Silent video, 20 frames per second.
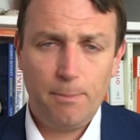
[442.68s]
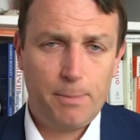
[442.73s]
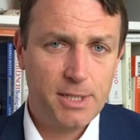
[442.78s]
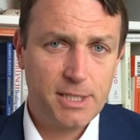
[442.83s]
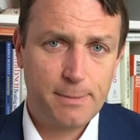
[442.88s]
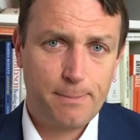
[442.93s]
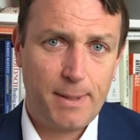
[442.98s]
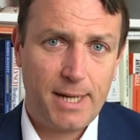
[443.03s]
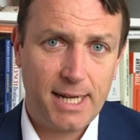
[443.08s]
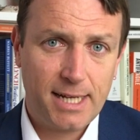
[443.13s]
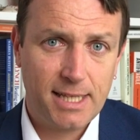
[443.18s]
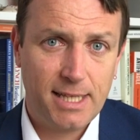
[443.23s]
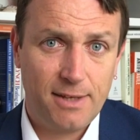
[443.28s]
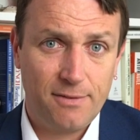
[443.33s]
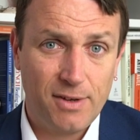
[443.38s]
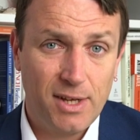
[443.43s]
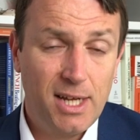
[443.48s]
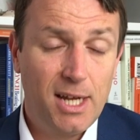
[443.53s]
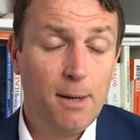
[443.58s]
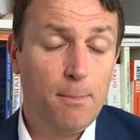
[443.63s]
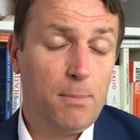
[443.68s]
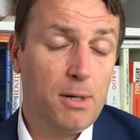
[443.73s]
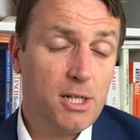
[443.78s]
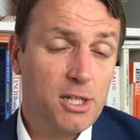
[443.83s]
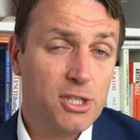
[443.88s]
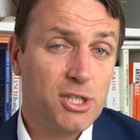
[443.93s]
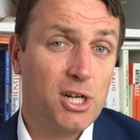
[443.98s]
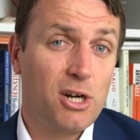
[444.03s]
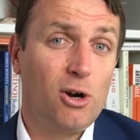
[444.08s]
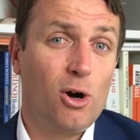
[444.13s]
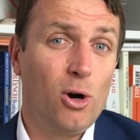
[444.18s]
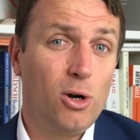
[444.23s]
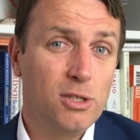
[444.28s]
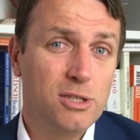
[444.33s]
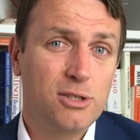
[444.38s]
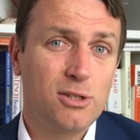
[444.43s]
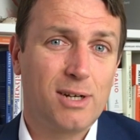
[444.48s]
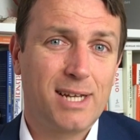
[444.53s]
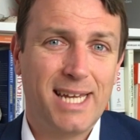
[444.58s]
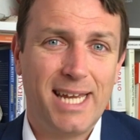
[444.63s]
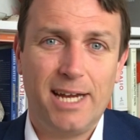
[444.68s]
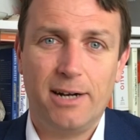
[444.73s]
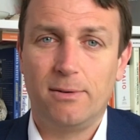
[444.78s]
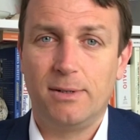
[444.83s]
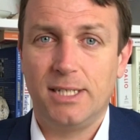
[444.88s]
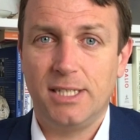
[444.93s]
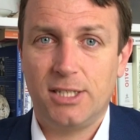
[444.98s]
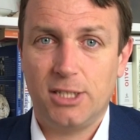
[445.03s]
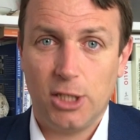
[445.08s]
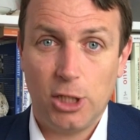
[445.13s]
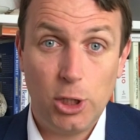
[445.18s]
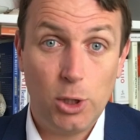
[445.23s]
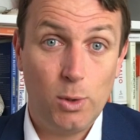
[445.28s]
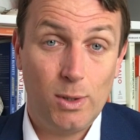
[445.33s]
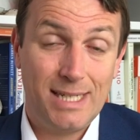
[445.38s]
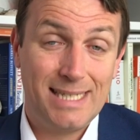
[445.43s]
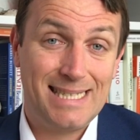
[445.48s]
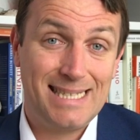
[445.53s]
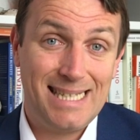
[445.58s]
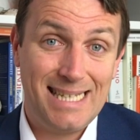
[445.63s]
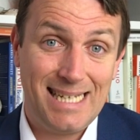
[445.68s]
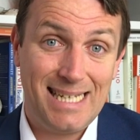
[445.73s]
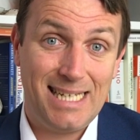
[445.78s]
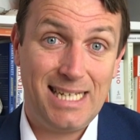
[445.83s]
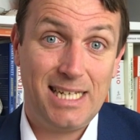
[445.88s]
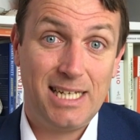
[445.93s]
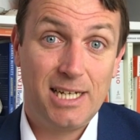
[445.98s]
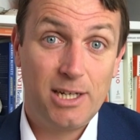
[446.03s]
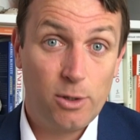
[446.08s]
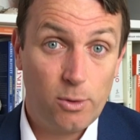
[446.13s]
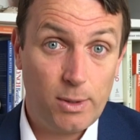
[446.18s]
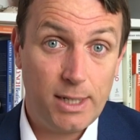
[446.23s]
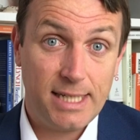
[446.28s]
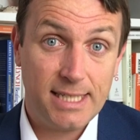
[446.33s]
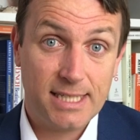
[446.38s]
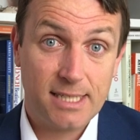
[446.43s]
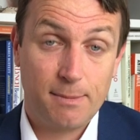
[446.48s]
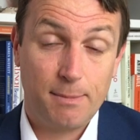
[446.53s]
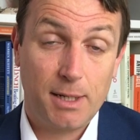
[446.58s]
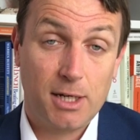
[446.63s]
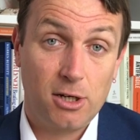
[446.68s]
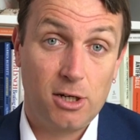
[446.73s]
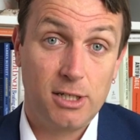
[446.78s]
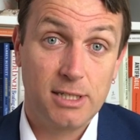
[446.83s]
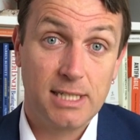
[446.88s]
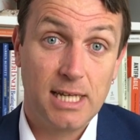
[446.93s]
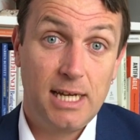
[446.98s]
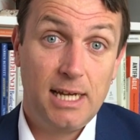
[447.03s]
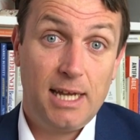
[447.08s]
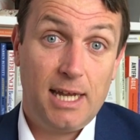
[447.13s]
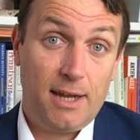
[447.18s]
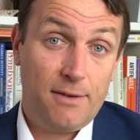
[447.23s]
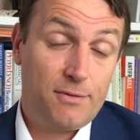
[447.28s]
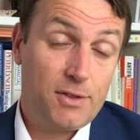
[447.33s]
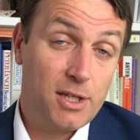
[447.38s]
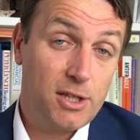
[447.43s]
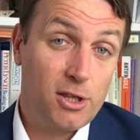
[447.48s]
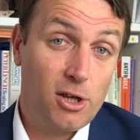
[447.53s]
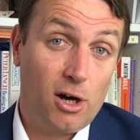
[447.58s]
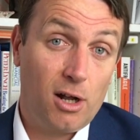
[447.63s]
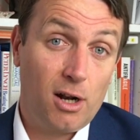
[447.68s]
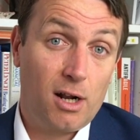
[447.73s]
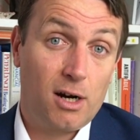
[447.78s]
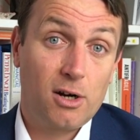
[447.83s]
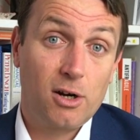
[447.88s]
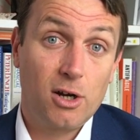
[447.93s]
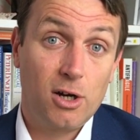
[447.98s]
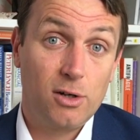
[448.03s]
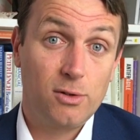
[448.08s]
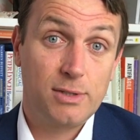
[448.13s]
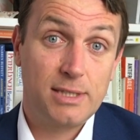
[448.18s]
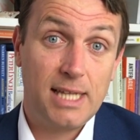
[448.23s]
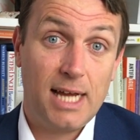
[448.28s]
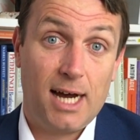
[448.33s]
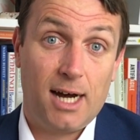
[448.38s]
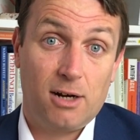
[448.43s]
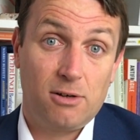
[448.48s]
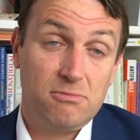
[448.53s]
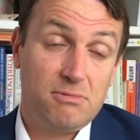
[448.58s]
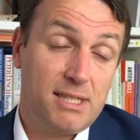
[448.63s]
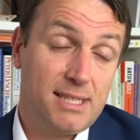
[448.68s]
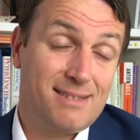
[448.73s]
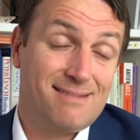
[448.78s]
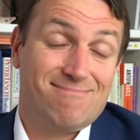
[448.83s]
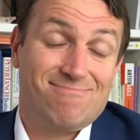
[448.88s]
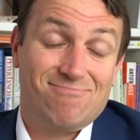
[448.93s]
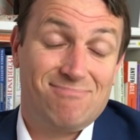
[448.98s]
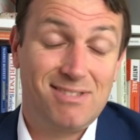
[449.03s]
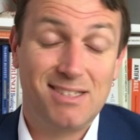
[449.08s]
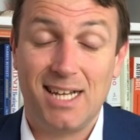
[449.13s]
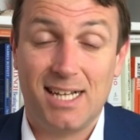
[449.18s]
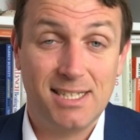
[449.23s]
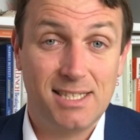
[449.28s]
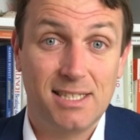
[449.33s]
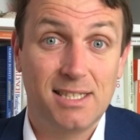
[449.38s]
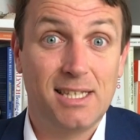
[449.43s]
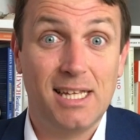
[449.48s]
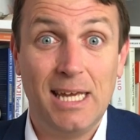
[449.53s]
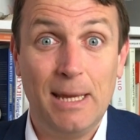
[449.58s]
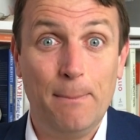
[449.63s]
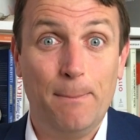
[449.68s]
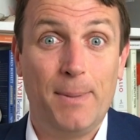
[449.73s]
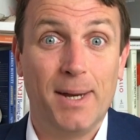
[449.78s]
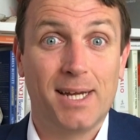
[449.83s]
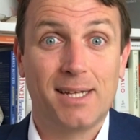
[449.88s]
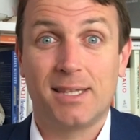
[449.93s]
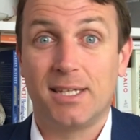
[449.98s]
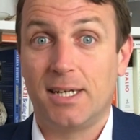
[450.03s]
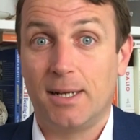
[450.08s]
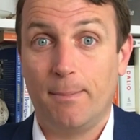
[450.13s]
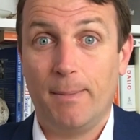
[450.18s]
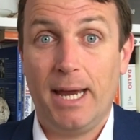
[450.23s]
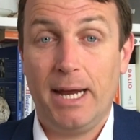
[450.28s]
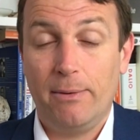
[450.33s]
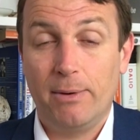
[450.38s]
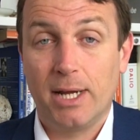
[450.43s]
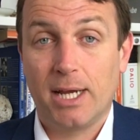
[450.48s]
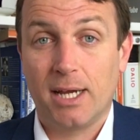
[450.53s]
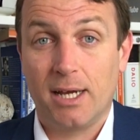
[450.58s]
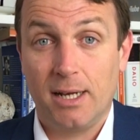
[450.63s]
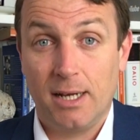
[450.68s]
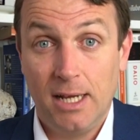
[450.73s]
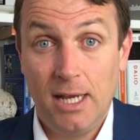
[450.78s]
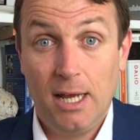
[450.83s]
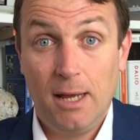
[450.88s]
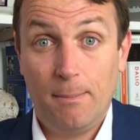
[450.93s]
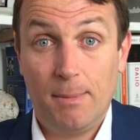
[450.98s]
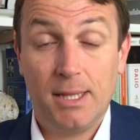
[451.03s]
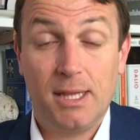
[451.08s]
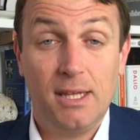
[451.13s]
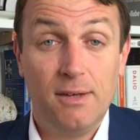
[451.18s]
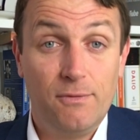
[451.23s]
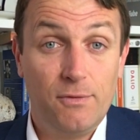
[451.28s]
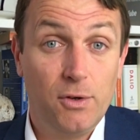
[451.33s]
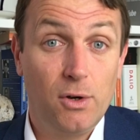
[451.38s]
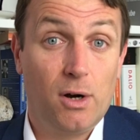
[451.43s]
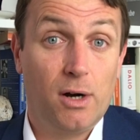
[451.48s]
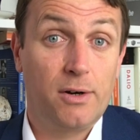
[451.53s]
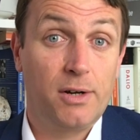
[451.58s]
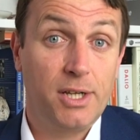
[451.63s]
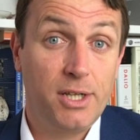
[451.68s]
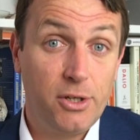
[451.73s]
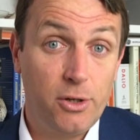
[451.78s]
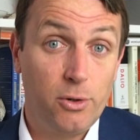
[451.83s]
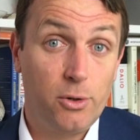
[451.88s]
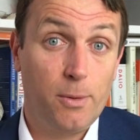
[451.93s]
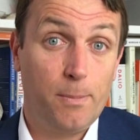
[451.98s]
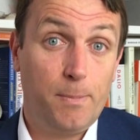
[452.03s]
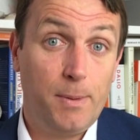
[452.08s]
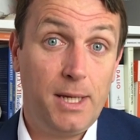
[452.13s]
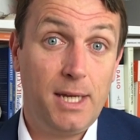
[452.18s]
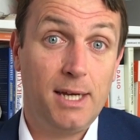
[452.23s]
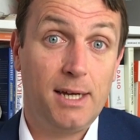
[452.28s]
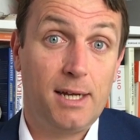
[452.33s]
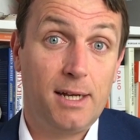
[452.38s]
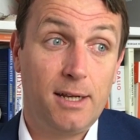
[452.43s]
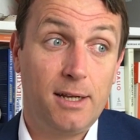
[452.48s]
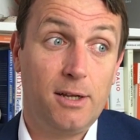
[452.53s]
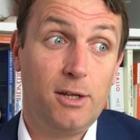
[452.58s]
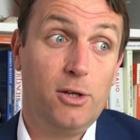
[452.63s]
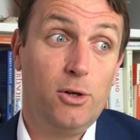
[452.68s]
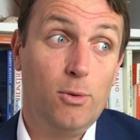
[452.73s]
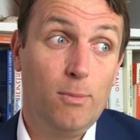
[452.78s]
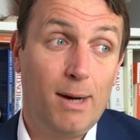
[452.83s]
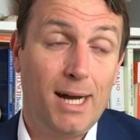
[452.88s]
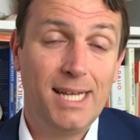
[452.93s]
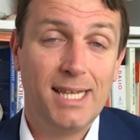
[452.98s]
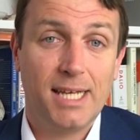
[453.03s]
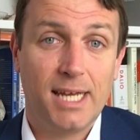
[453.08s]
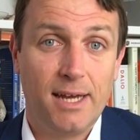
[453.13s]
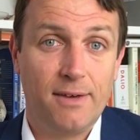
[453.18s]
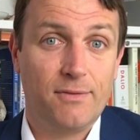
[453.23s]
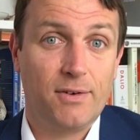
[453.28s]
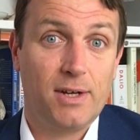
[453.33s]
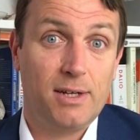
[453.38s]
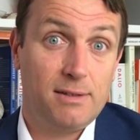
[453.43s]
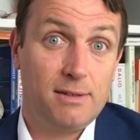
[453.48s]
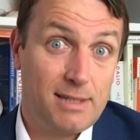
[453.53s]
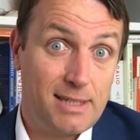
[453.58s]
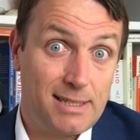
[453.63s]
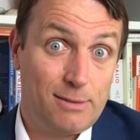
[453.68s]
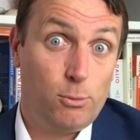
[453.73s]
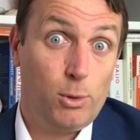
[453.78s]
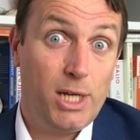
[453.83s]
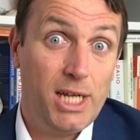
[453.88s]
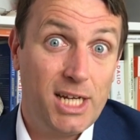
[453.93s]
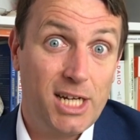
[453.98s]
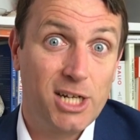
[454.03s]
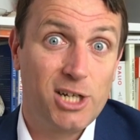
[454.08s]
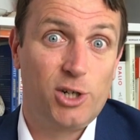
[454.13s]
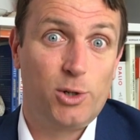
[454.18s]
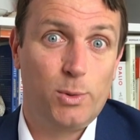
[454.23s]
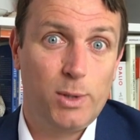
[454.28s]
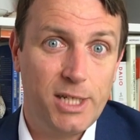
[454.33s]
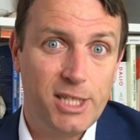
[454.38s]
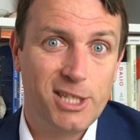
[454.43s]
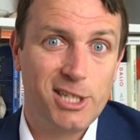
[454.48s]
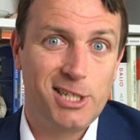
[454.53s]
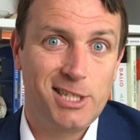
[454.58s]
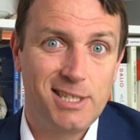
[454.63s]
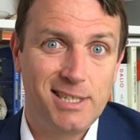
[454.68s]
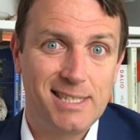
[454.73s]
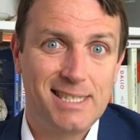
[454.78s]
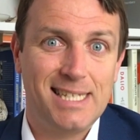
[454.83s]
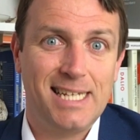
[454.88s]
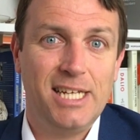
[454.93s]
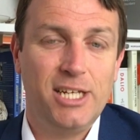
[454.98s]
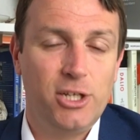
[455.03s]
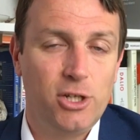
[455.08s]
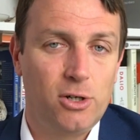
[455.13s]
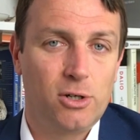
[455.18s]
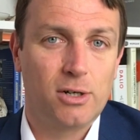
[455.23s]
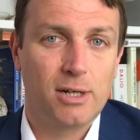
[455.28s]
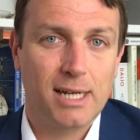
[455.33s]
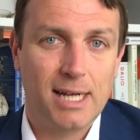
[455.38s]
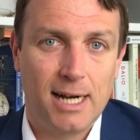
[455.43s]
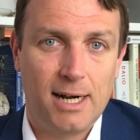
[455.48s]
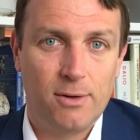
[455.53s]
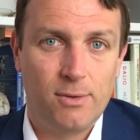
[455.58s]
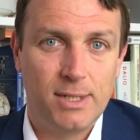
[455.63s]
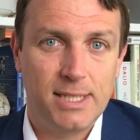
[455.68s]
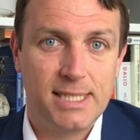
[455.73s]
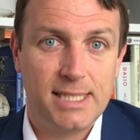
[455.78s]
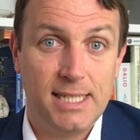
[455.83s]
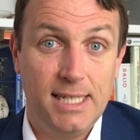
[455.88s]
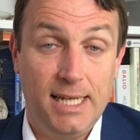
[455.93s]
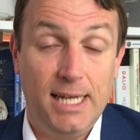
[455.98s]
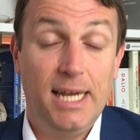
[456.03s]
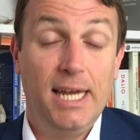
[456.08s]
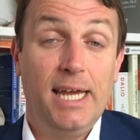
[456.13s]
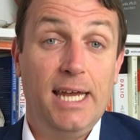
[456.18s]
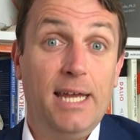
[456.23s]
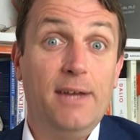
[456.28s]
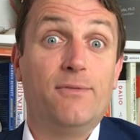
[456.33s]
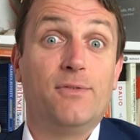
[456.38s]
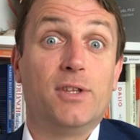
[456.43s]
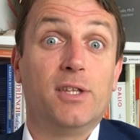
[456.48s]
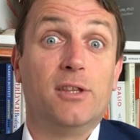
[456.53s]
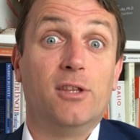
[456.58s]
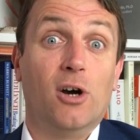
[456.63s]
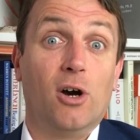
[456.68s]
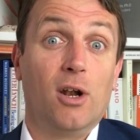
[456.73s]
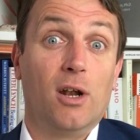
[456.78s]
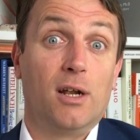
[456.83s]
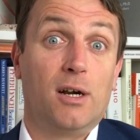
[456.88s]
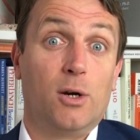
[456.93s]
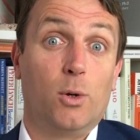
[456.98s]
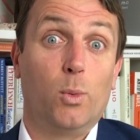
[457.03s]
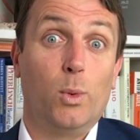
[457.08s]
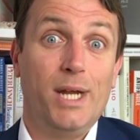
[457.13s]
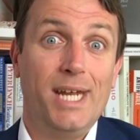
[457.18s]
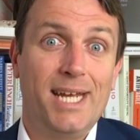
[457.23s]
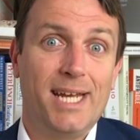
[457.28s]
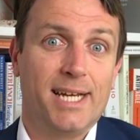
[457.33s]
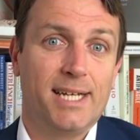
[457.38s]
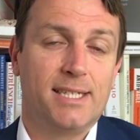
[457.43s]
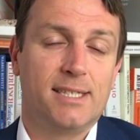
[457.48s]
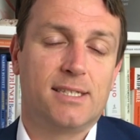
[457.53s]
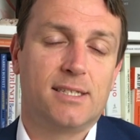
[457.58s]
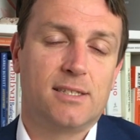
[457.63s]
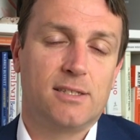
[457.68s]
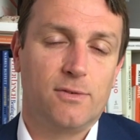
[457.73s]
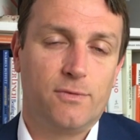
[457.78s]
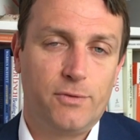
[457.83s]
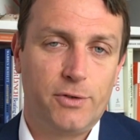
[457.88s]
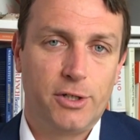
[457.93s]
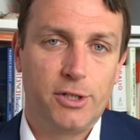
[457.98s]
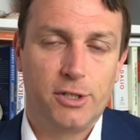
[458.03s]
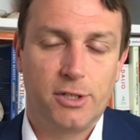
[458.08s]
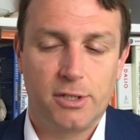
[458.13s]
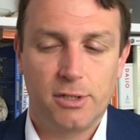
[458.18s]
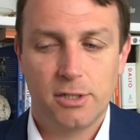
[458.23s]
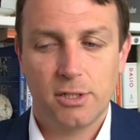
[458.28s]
perspective, Berkshire also carries USD risk, because if the dollar goes down, that doesn't impact an American, but if you are an European, you might have weaker returns in your currency if the dollar weakens further.